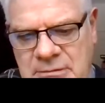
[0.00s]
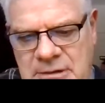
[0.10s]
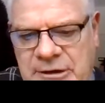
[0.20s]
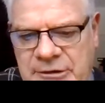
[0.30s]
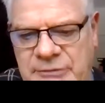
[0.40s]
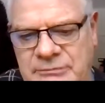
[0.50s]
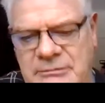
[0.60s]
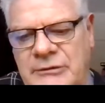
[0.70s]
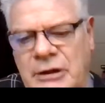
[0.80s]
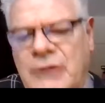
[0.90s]

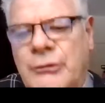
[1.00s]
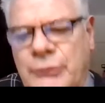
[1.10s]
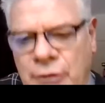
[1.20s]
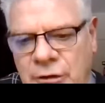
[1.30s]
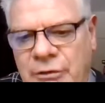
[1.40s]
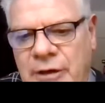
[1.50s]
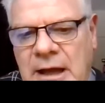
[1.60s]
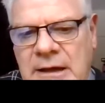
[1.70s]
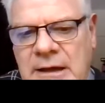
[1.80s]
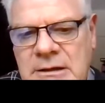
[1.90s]
it's understood
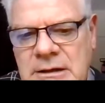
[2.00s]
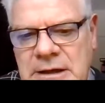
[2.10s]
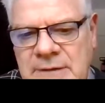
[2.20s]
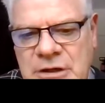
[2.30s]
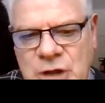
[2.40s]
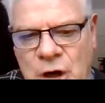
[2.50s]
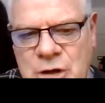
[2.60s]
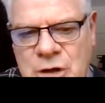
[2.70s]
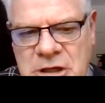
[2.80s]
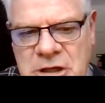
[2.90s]
that EV
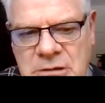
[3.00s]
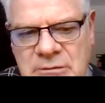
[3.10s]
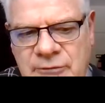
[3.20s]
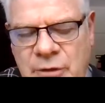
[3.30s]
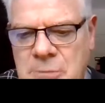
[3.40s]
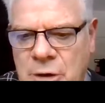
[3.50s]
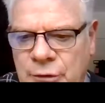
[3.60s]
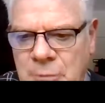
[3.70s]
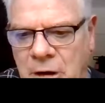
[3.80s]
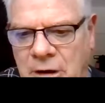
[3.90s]
charging, for the most
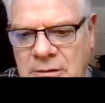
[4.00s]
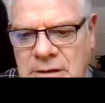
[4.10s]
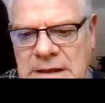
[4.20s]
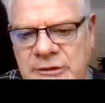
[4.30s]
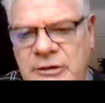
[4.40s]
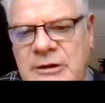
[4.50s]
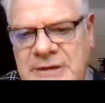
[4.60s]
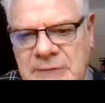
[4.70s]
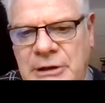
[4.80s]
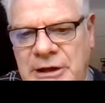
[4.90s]
part, is going to
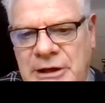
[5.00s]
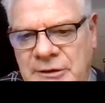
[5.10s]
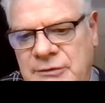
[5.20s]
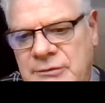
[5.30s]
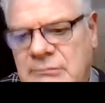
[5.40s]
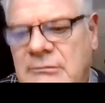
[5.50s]
take place